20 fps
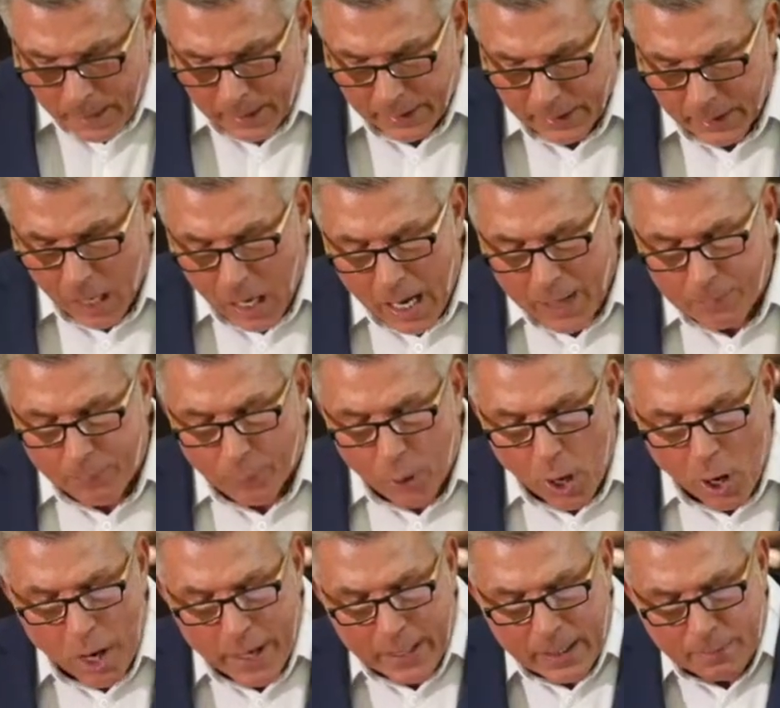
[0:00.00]
And God
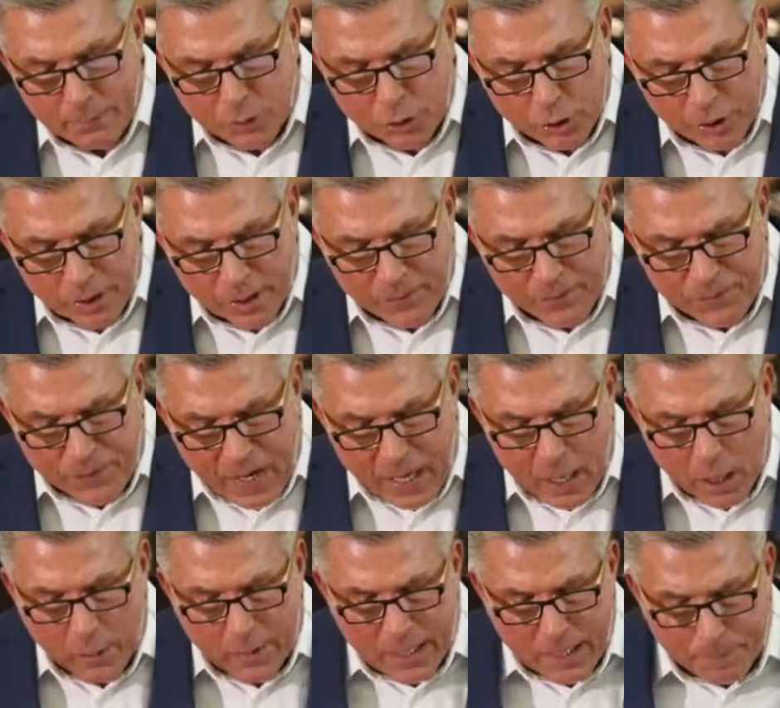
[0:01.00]
brought him to the
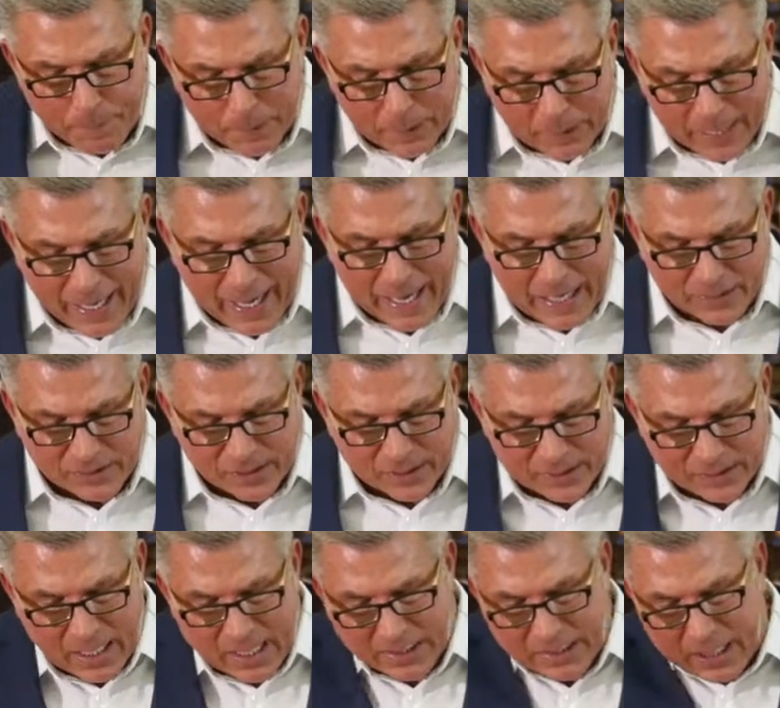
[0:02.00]
very place.
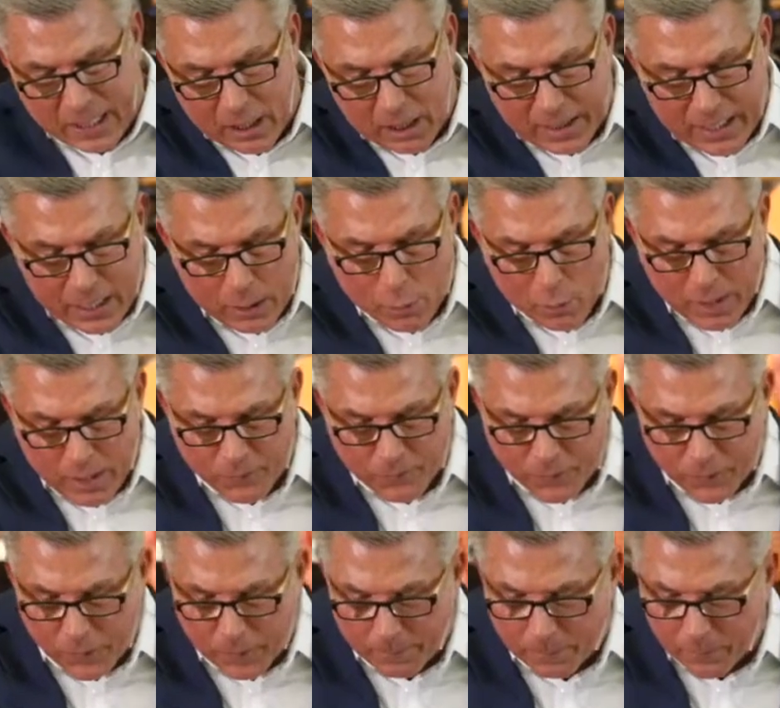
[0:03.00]
It says here, he went
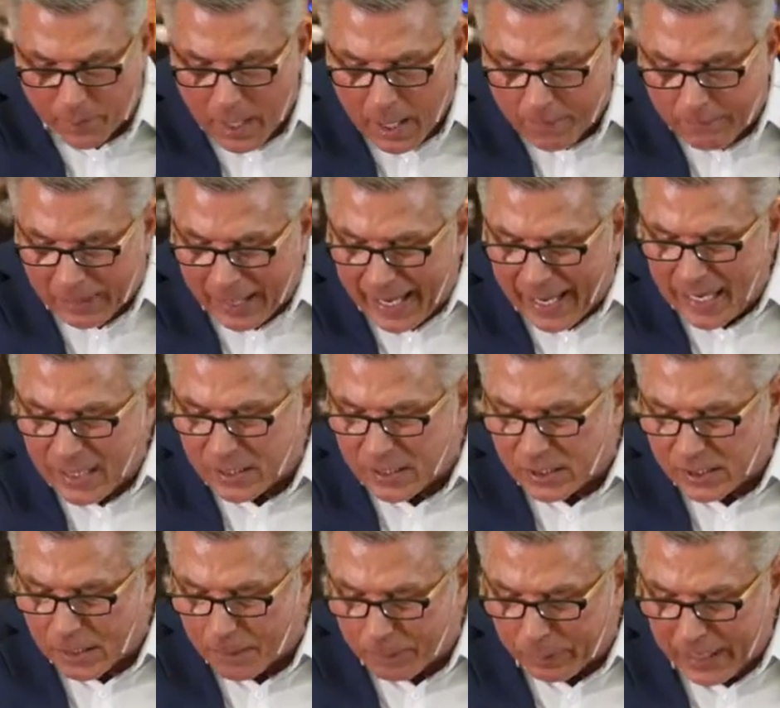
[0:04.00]
from
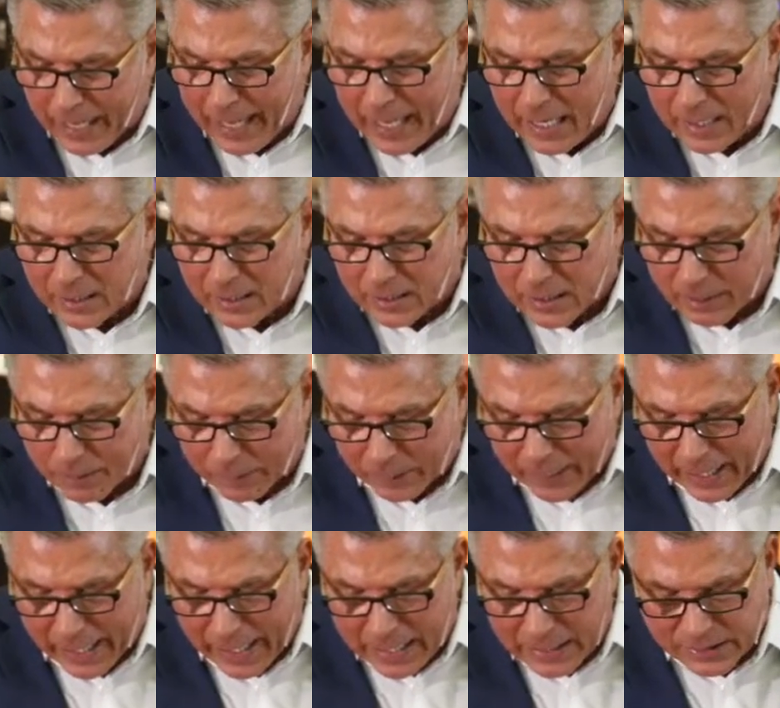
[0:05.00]
place to place to
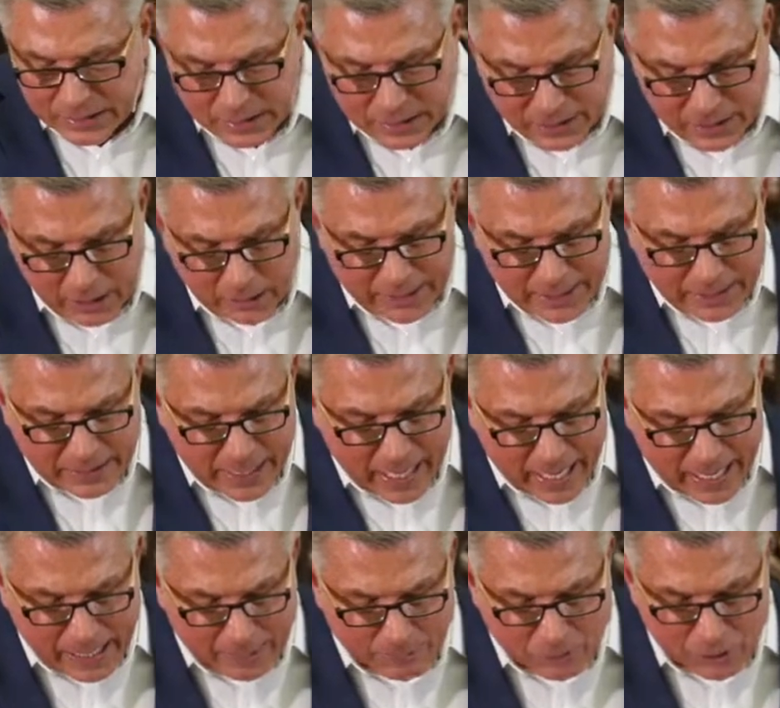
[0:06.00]
place until he
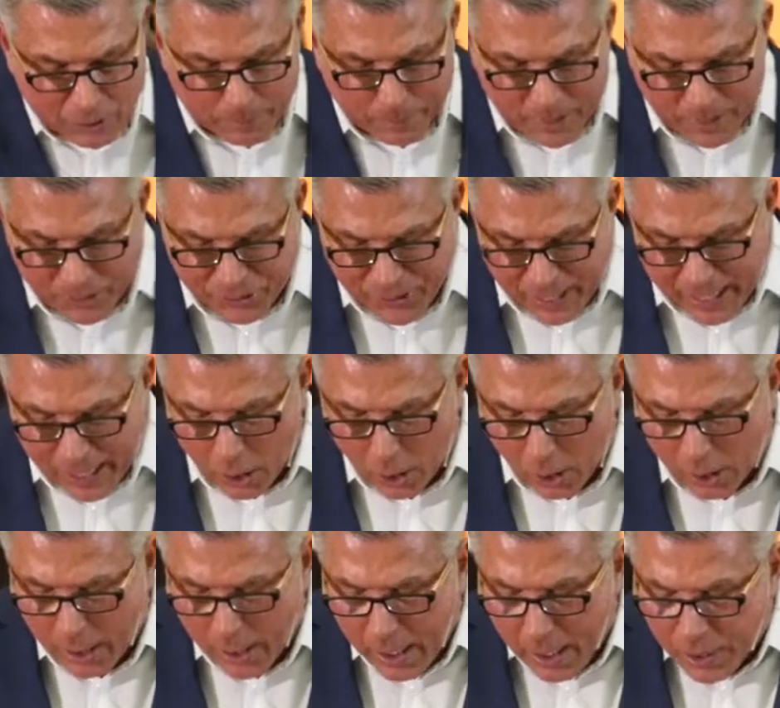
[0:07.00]
came to
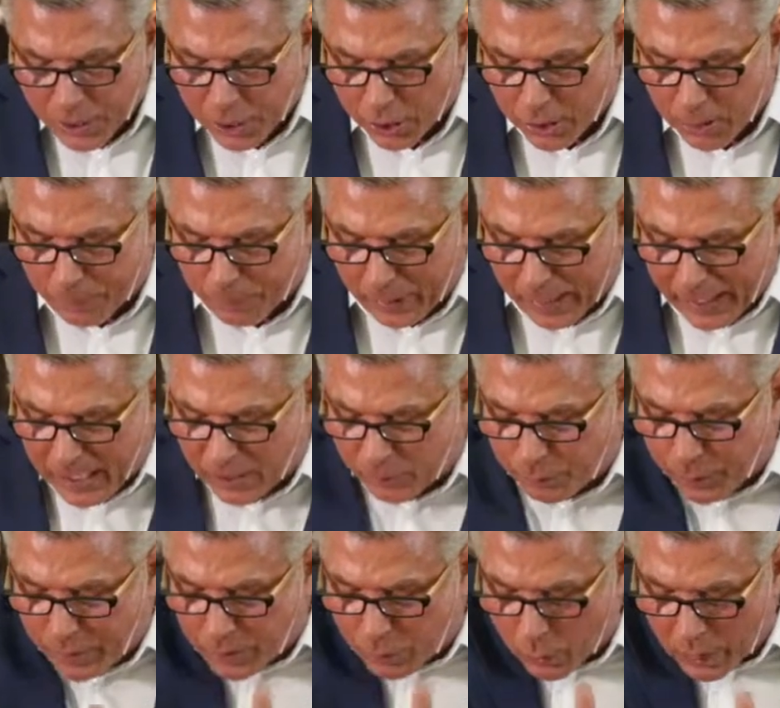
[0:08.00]
Bethel, to the place
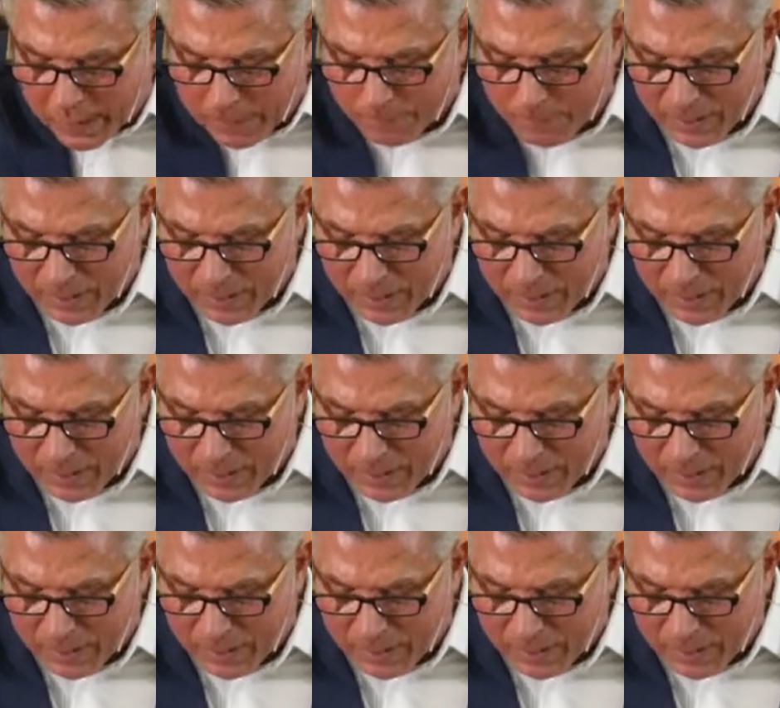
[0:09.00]
between